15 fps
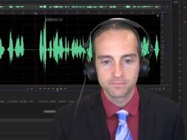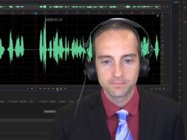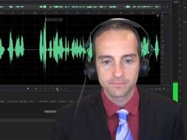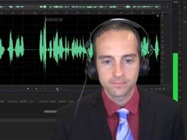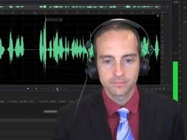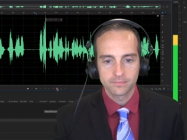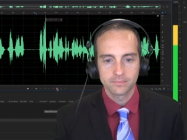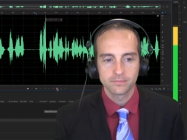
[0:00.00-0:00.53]

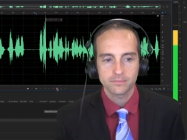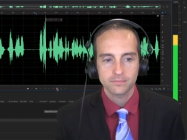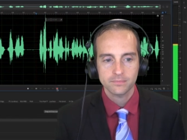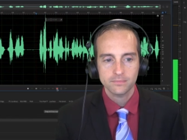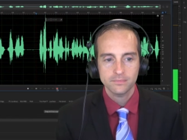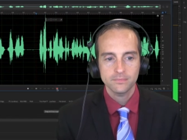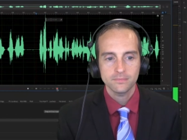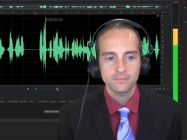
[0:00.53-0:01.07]
Space,
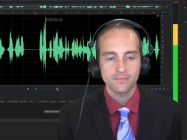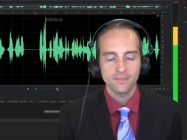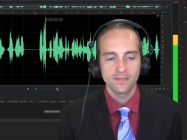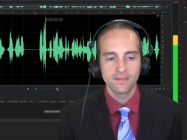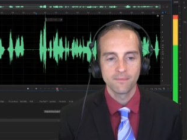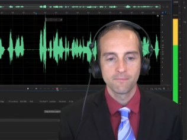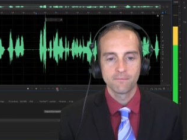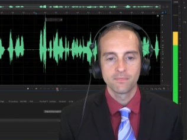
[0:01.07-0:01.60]
and it
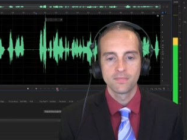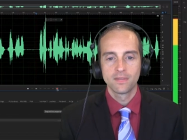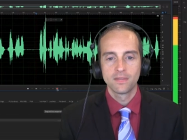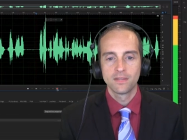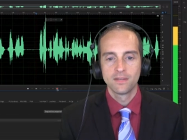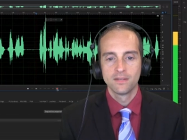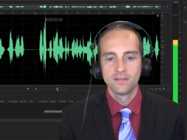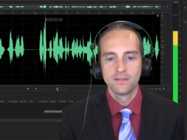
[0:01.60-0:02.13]
just
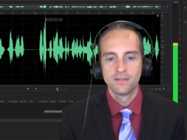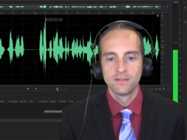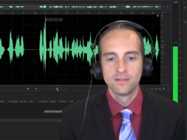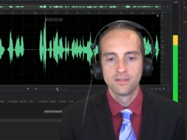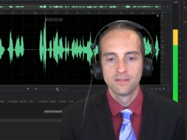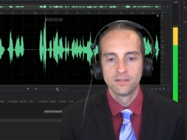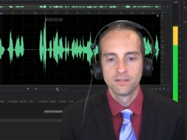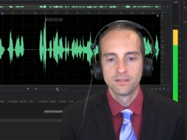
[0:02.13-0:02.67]
starts
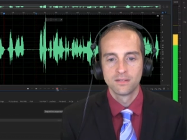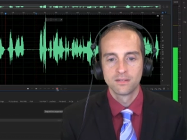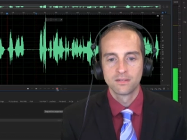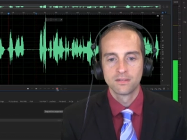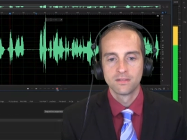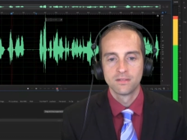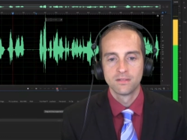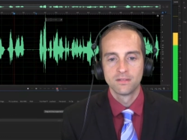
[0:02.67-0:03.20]
recording
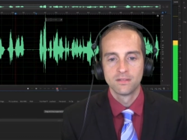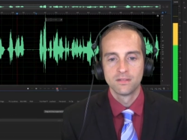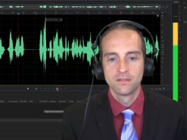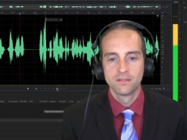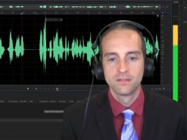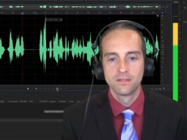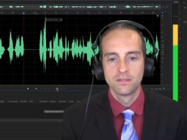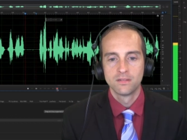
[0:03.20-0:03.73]
right where
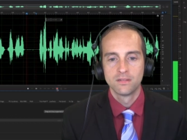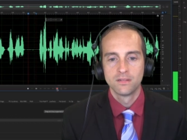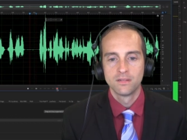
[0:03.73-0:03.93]
I'm at.